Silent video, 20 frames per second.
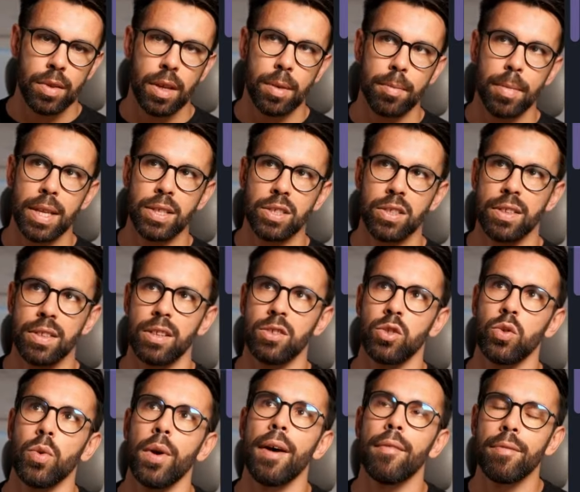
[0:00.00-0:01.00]
Imagine that
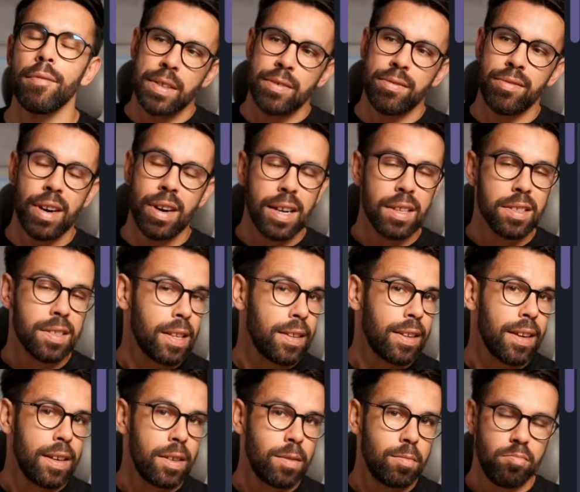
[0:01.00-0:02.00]
you have files that
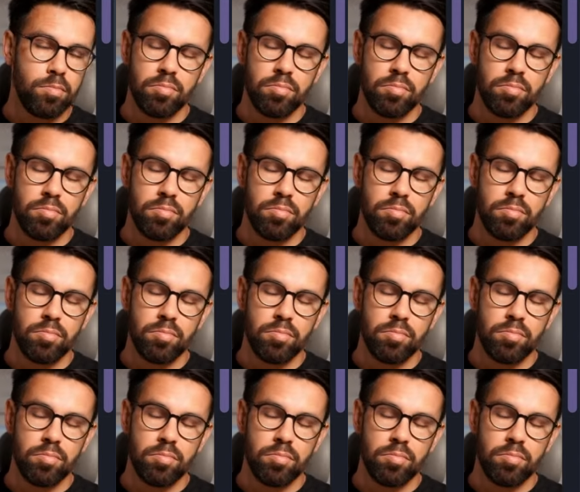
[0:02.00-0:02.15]
are